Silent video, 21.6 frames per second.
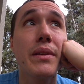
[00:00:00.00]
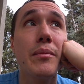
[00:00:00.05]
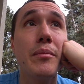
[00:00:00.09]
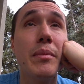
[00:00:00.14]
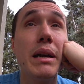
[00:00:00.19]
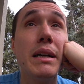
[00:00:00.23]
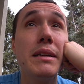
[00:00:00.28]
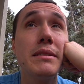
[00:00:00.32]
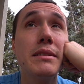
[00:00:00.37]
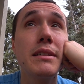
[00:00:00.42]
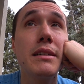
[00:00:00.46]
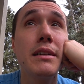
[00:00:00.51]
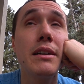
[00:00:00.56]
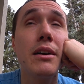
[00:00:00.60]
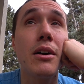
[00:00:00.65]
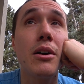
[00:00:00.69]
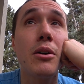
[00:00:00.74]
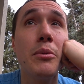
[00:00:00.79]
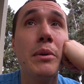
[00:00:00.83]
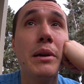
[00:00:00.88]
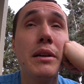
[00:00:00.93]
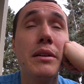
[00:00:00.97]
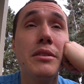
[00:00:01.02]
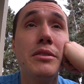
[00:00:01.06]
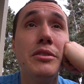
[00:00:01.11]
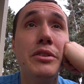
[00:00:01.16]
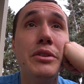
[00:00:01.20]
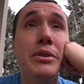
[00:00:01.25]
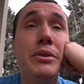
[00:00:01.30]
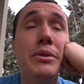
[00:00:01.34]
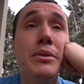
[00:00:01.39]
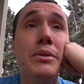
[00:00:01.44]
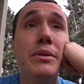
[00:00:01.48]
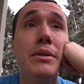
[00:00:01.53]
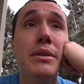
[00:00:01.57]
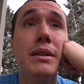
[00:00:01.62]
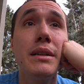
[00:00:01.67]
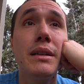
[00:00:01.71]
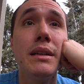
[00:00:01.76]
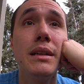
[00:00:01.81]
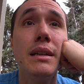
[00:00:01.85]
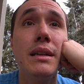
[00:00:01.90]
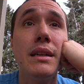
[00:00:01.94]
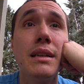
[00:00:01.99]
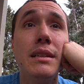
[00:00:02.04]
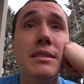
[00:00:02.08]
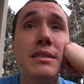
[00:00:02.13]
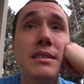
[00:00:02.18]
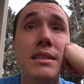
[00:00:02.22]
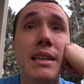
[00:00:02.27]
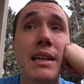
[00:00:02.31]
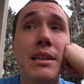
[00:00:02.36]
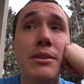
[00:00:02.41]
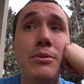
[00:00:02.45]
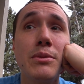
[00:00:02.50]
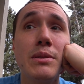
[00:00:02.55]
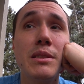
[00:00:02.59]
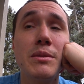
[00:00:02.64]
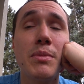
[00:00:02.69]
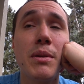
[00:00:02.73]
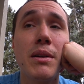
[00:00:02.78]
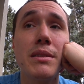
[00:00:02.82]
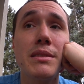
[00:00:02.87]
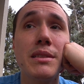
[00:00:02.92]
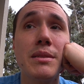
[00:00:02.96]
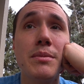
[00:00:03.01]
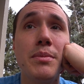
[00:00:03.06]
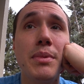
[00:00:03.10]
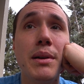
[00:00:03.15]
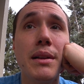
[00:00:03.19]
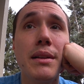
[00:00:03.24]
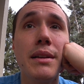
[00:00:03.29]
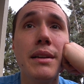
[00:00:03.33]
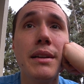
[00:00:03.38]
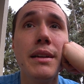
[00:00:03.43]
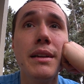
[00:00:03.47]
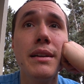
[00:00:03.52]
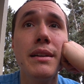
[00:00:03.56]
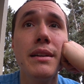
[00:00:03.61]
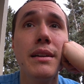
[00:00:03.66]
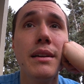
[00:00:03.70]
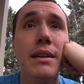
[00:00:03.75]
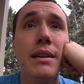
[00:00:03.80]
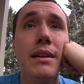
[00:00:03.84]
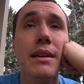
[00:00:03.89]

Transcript: basically all we could do is take responsibility